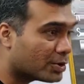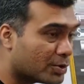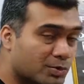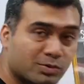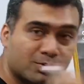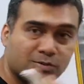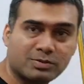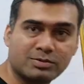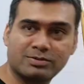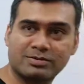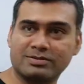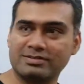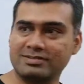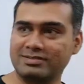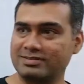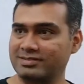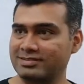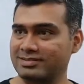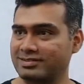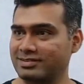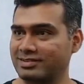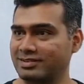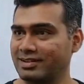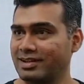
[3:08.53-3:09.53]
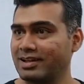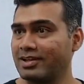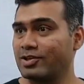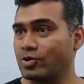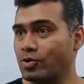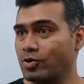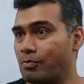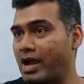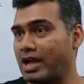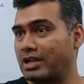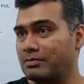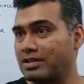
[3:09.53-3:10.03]
you.
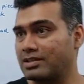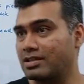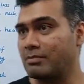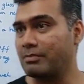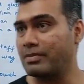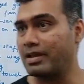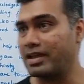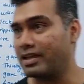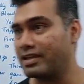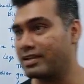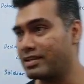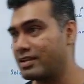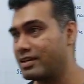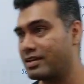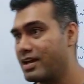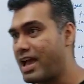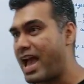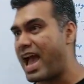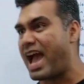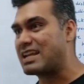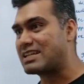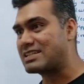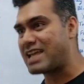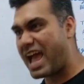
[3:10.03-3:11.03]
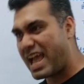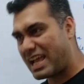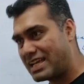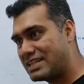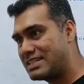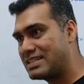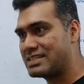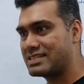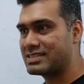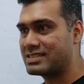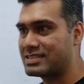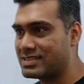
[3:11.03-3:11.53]
You might be the main
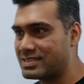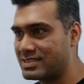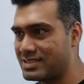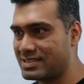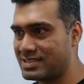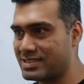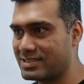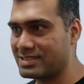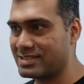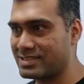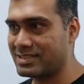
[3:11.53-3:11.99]
antagonist.